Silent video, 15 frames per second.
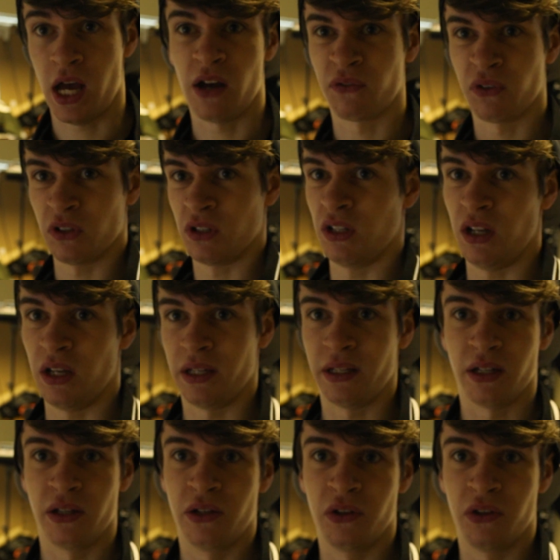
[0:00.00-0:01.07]
I've got
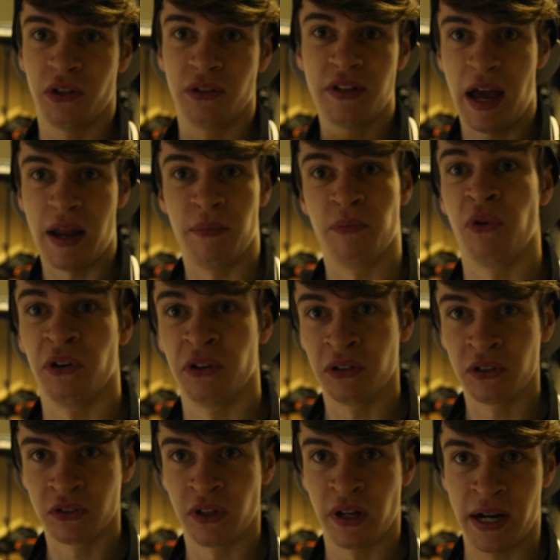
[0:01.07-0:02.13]
like another 10
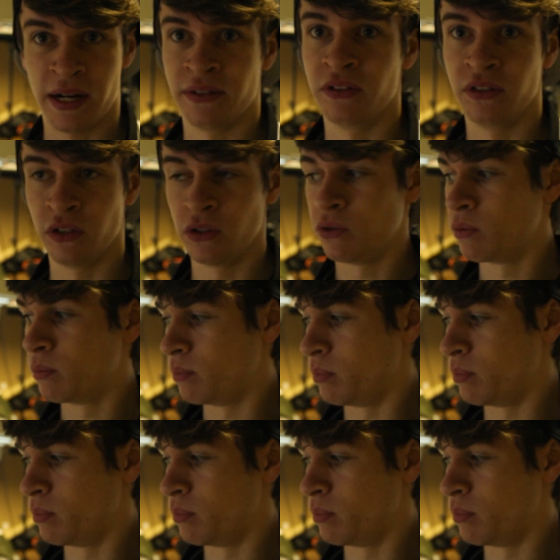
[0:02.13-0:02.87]
products that I need to do.